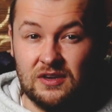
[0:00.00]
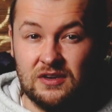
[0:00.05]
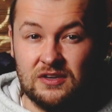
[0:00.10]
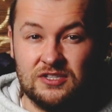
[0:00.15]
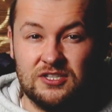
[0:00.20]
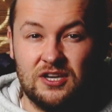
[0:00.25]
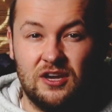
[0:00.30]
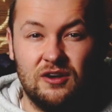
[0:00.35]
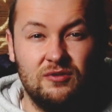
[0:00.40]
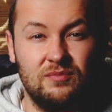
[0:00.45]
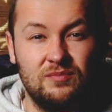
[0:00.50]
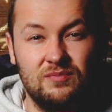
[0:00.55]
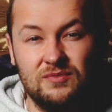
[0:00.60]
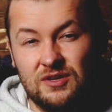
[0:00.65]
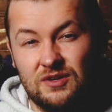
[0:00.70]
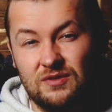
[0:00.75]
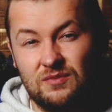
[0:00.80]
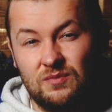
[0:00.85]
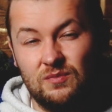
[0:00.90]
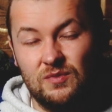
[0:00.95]
So
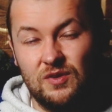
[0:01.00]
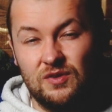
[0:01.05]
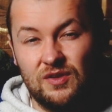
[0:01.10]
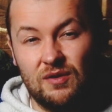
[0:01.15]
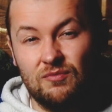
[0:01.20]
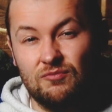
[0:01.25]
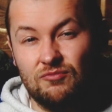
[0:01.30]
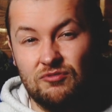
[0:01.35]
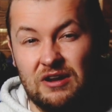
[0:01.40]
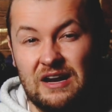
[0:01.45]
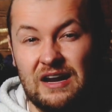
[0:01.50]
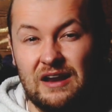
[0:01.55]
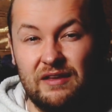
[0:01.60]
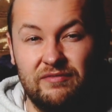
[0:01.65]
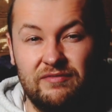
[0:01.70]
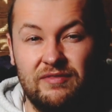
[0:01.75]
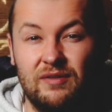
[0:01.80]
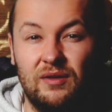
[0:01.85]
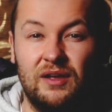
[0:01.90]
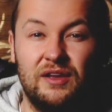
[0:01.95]
you, you don't really
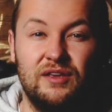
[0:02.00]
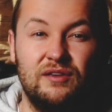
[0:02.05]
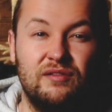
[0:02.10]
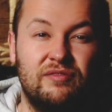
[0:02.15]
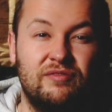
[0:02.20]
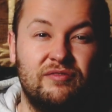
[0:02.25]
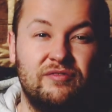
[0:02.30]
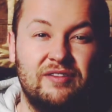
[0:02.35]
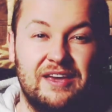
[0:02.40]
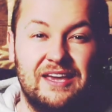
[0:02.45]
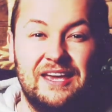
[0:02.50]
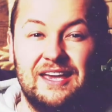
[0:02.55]
feel like you fit